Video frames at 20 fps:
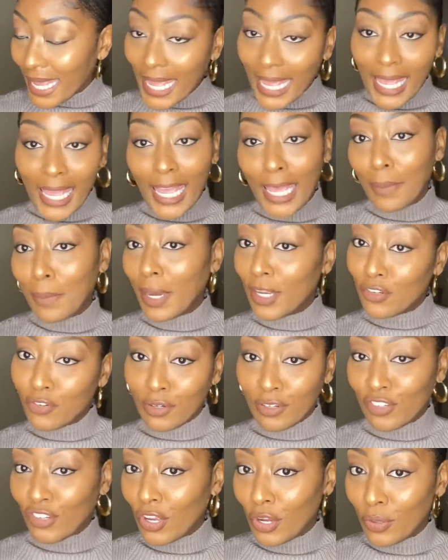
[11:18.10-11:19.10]
and my
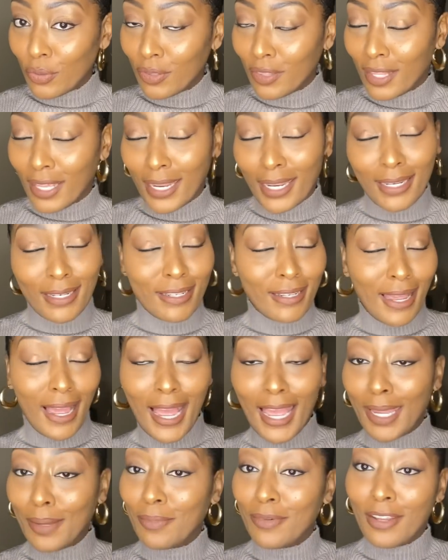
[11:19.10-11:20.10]
trench coat that
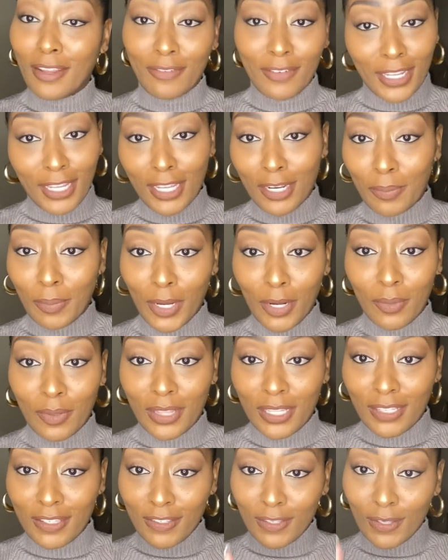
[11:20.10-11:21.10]
I am definitely gonna pair with this, so